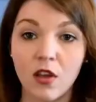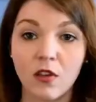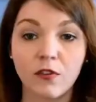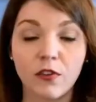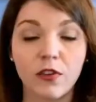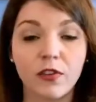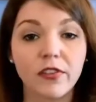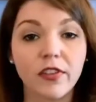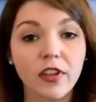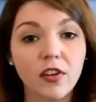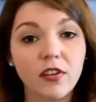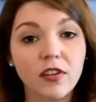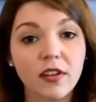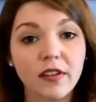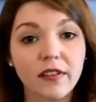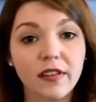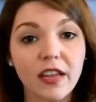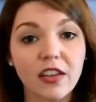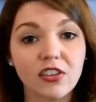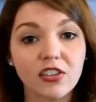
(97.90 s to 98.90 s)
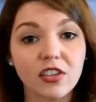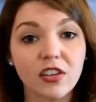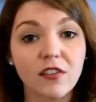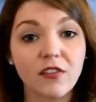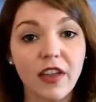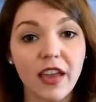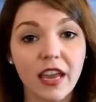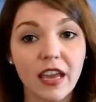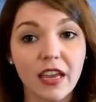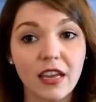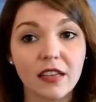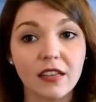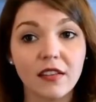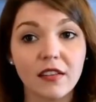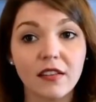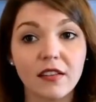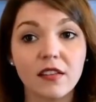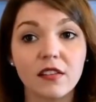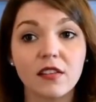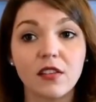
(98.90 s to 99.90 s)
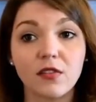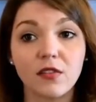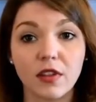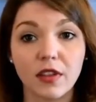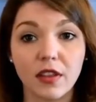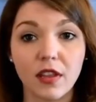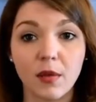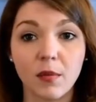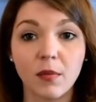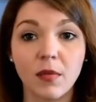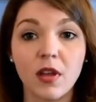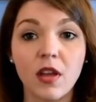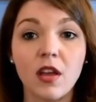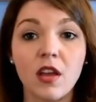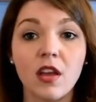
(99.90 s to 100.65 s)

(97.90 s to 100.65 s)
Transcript: For synchronization of hands to rhythm,